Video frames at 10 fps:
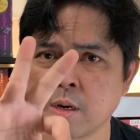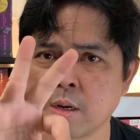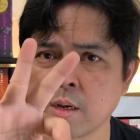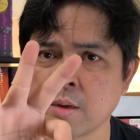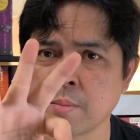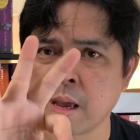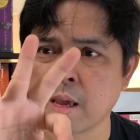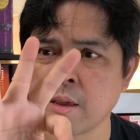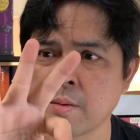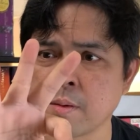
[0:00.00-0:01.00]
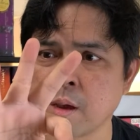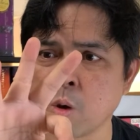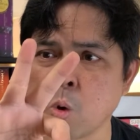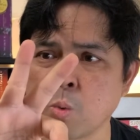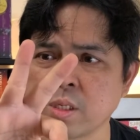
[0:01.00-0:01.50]
I
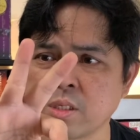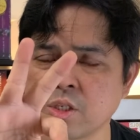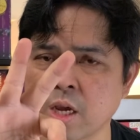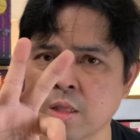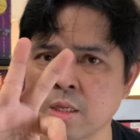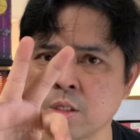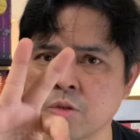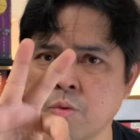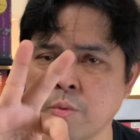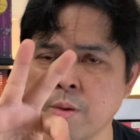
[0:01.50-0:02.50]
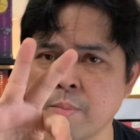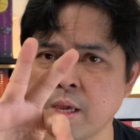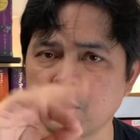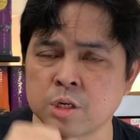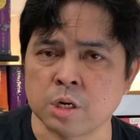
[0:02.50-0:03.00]
always check these three
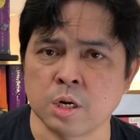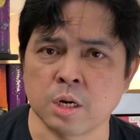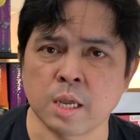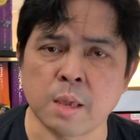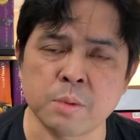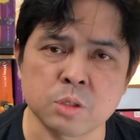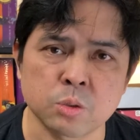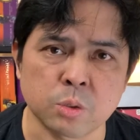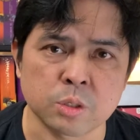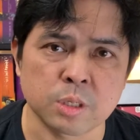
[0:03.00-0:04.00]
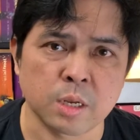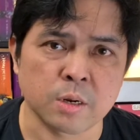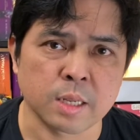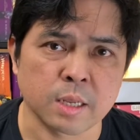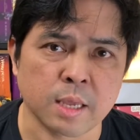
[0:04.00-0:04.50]
major gaming stores here
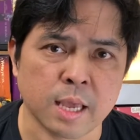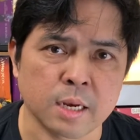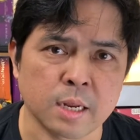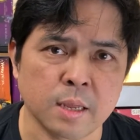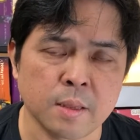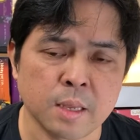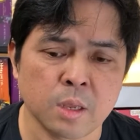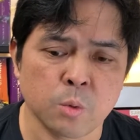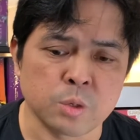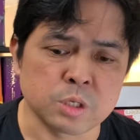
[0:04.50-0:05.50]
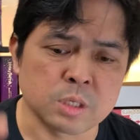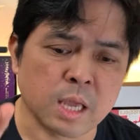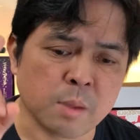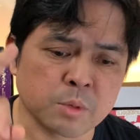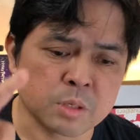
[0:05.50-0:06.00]
in Canada, which is
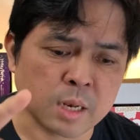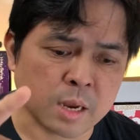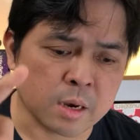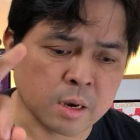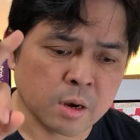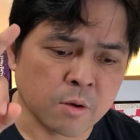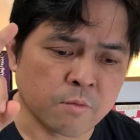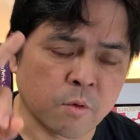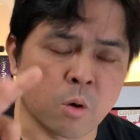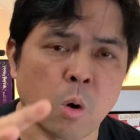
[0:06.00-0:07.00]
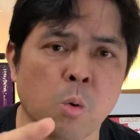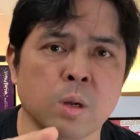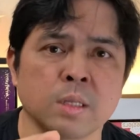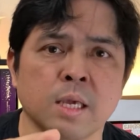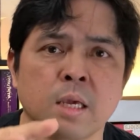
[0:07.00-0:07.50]
Gamers Lair,
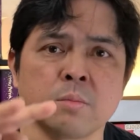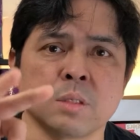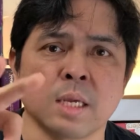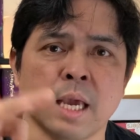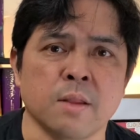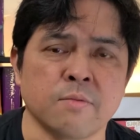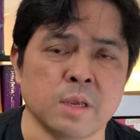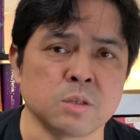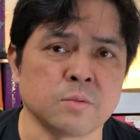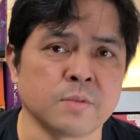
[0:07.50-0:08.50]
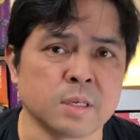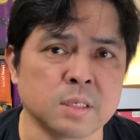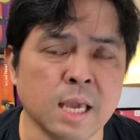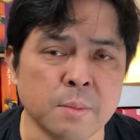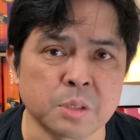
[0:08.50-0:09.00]
401 Games, and Face to Face
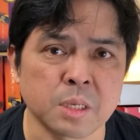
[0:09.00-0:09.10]
Games.